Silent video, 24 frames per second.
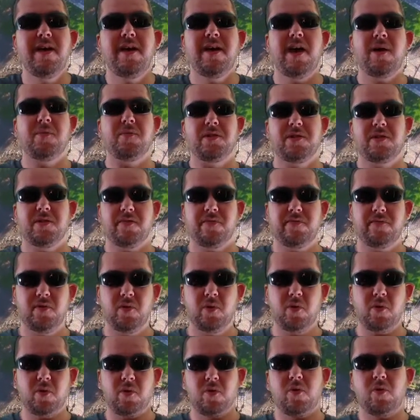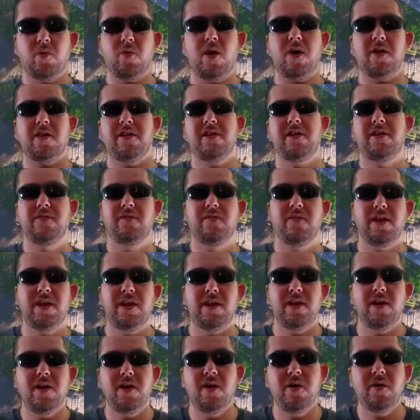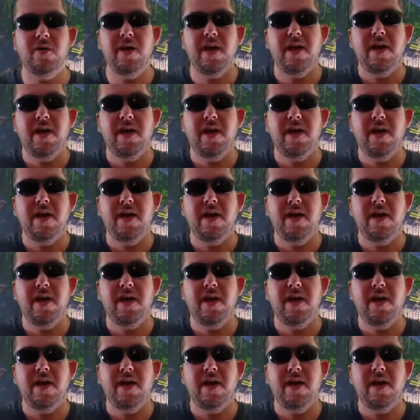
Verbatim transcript: I want the full quality video